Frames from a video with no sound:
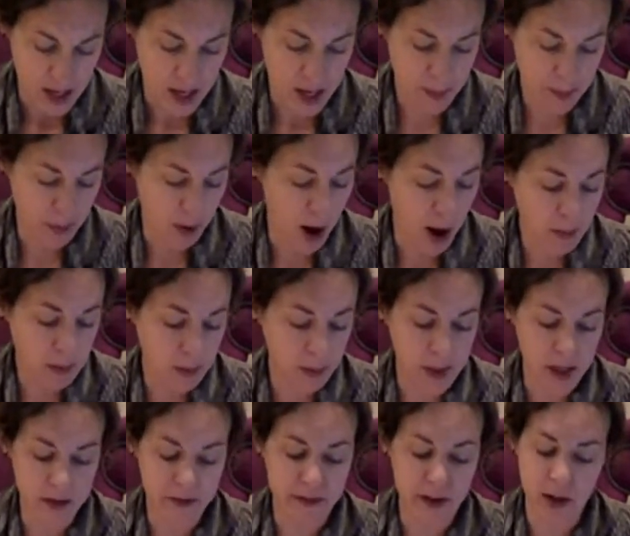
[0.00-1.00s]
He
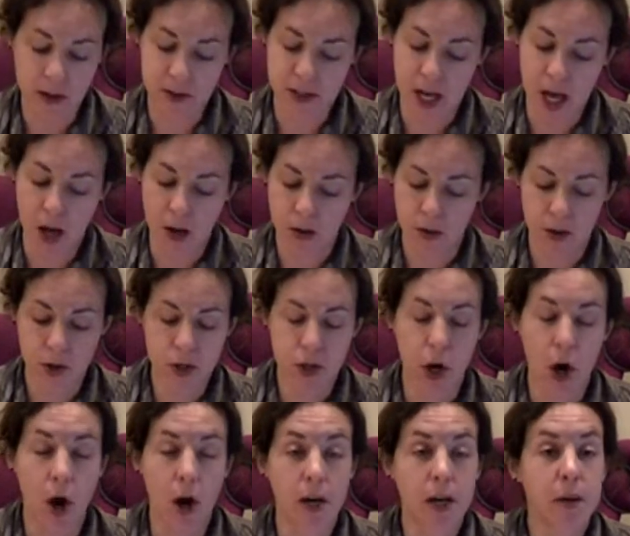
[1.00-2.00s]
probably fell down in the
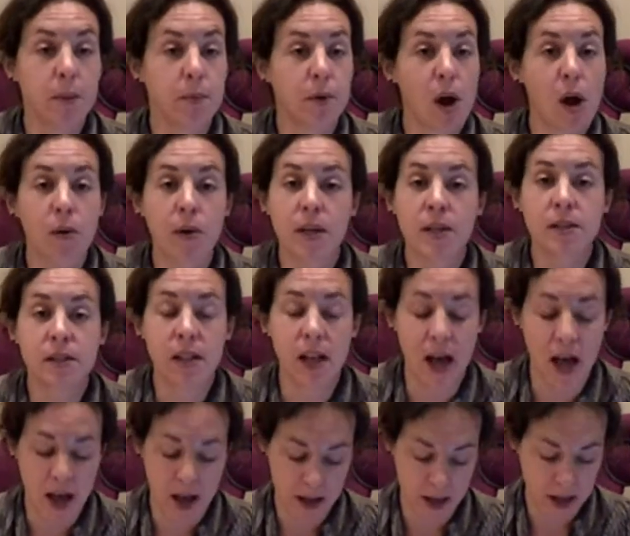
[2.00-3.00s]
dark and broke his
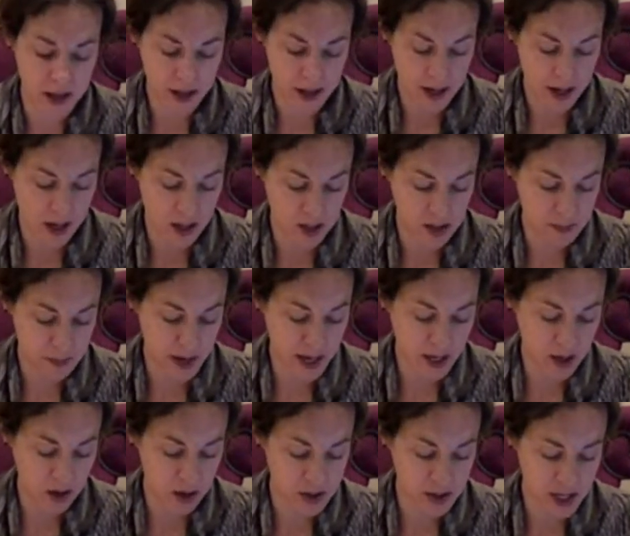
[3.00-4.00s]
leg, Aunt
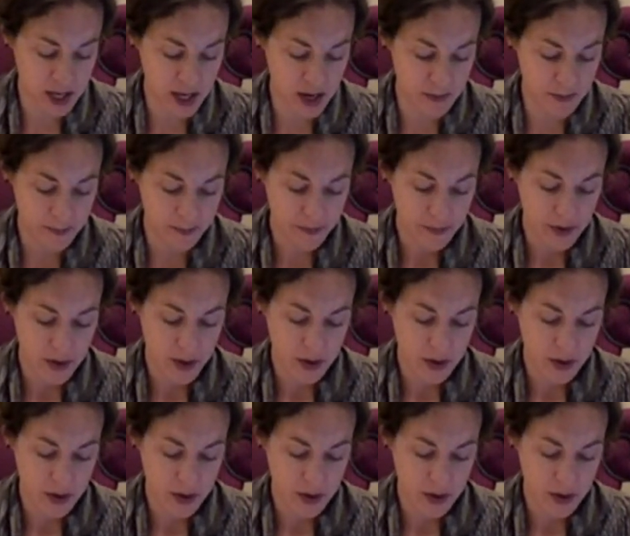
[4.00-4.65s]
Spiker said.